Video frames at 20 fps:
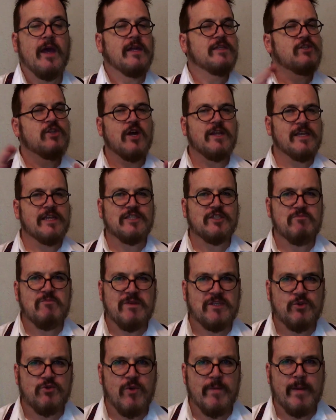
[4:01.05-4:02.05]
It's not that it's
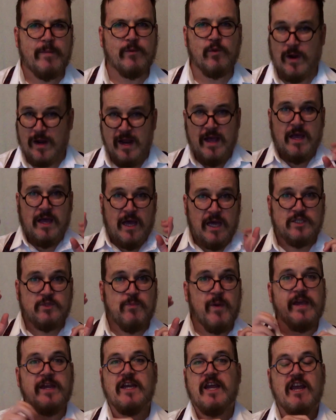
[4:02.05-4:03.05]
misremembered, it's
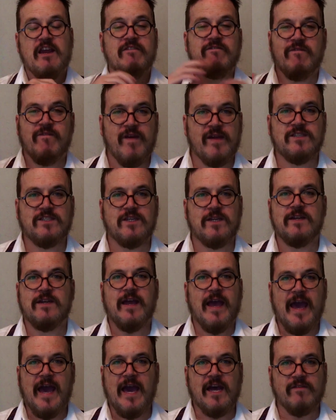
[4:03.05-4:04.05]
been
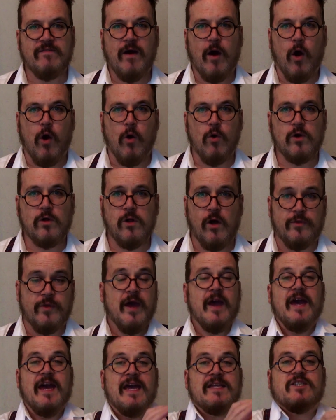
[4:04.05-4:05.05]
invented out of whole cloth.
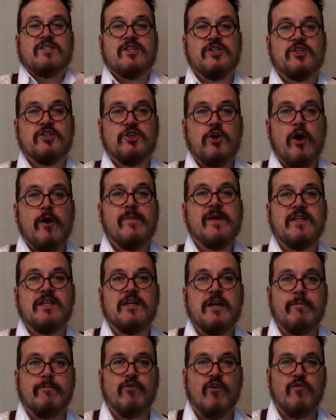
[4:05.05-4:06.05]
It's disturbing
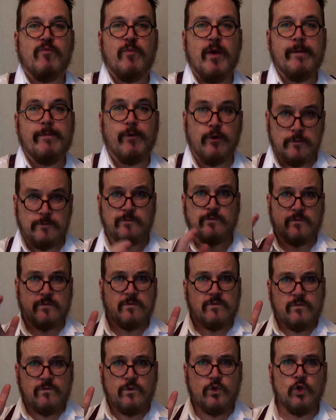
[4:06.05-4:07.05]
the number of people
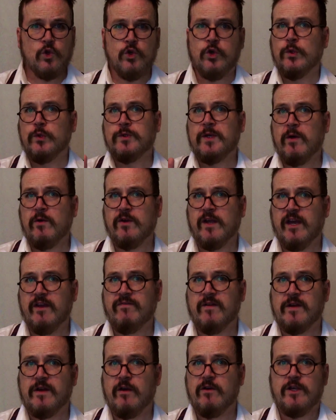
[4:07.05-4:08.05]
who don't
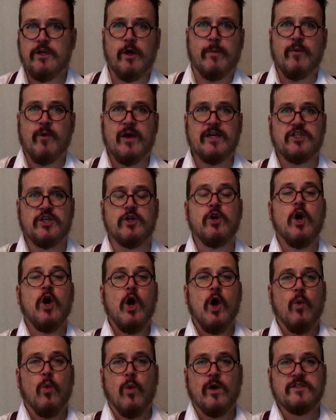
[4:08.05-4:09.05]
even know the operation
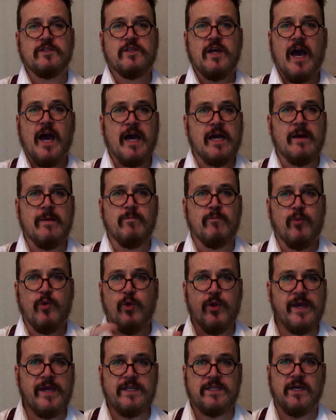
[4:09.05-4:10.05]
was a
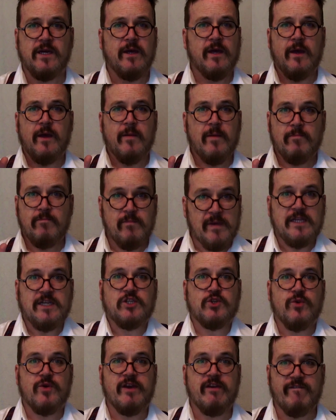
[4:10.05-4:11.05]
complete
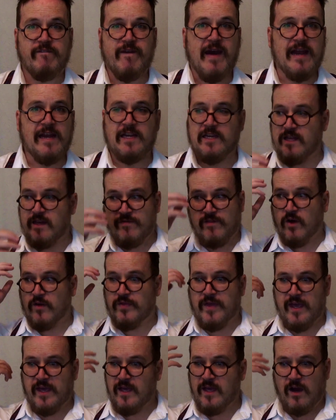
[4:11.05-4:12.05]
military failure. They've
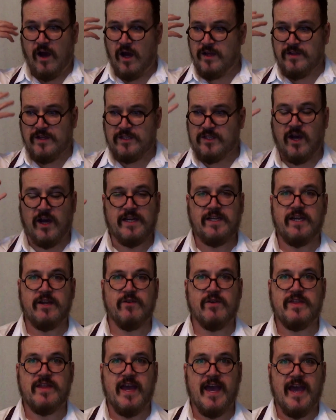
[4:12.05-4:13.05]
got this
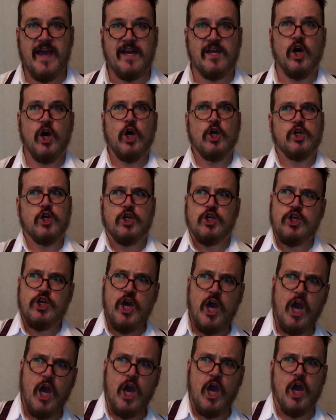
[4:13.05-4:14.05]
idea in their head that,
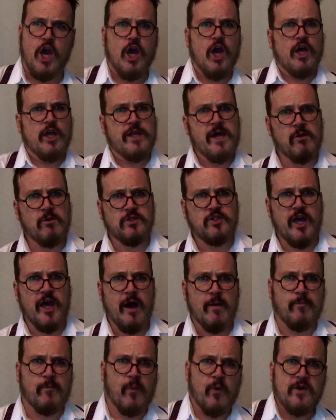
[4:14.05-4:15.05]
yeah, that was
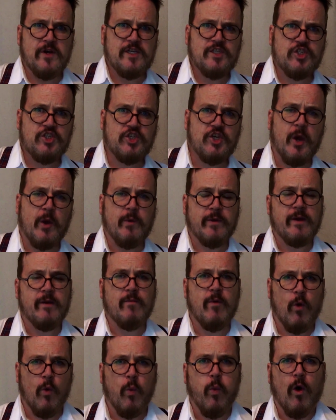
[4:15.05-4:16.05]
our boys showing
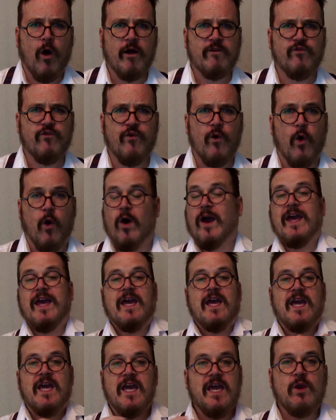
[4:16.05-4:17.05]
them what for.
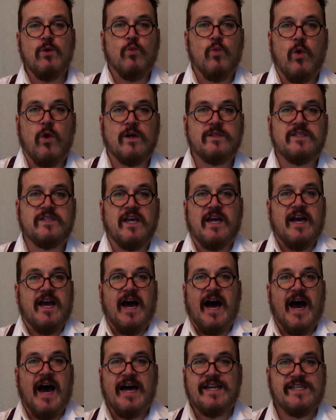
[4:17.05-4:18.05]
It was
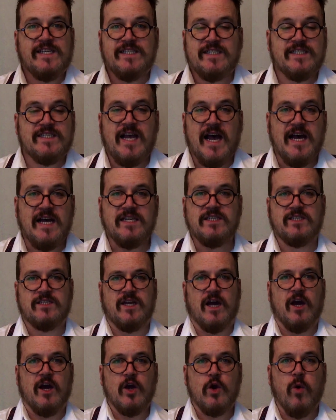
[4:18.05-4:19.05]
a
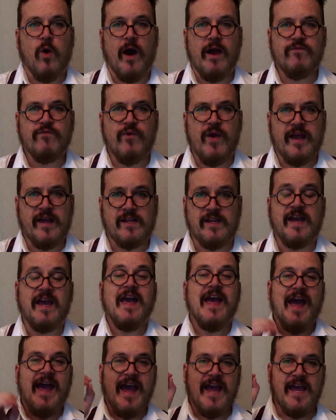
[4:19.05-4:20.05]
disaster, quite frankly.
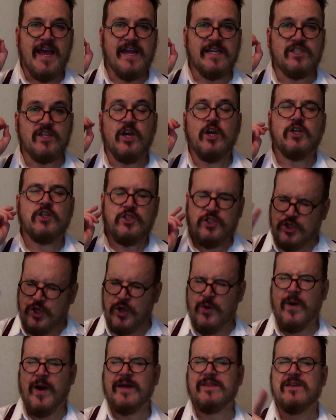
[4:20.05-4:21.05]
And
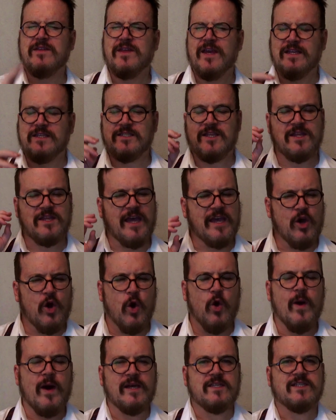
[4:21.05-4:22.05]
two other things that they
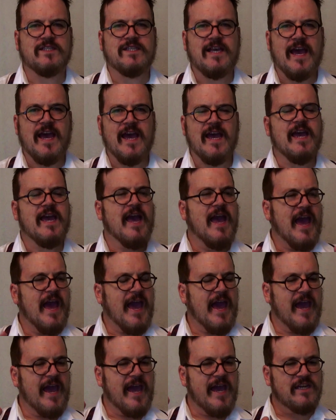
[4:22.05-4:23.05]
always say,
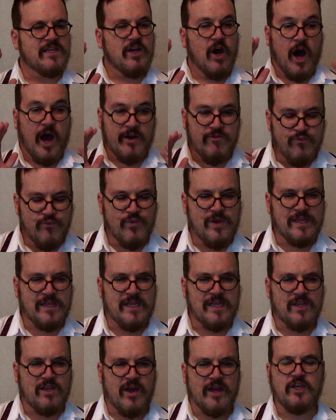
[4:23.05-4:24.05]
and I'd
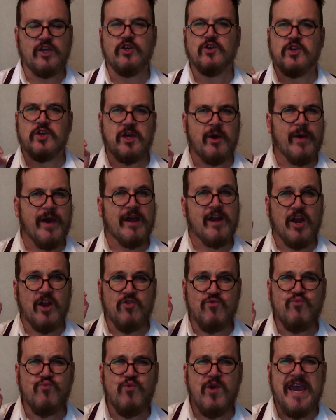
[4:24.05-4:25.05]
really like you to go out
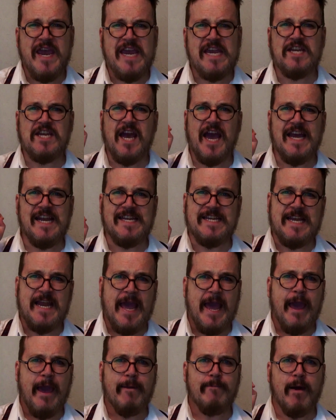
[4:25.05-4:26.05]
and read a
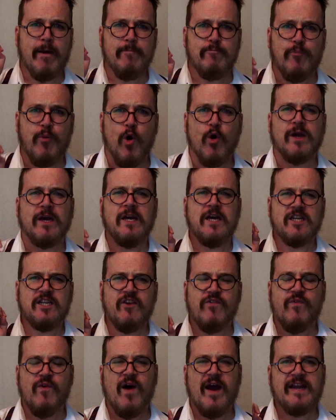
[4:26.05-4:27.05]
damn book
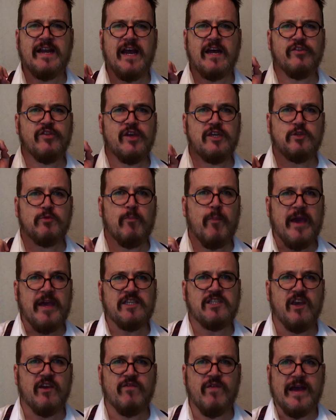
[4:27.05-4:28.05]
to find out these
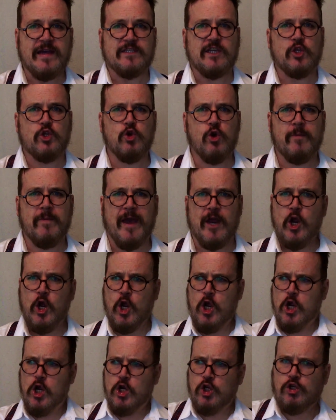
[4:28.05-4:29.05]
basic facts. They talk about,
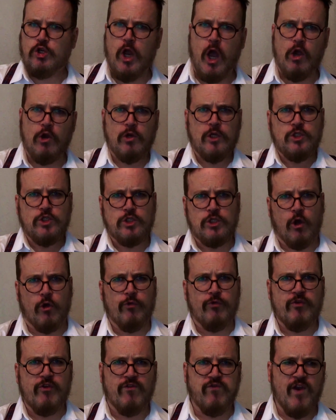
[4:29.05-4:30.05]
"Don't
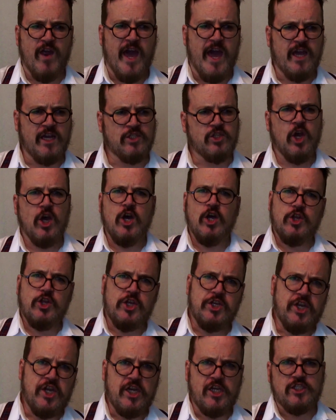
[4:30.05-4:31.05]
insult the flags,
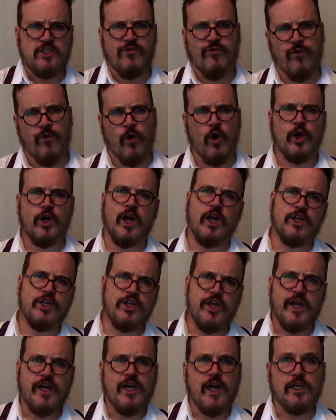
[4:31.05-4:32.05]
the diggers fought under
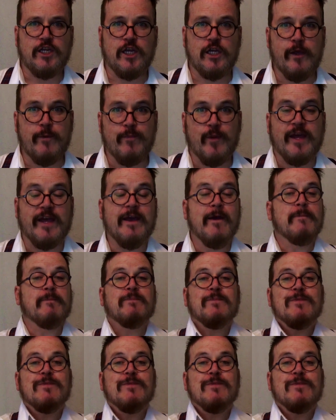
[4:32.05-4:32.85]
that at Gallipoli."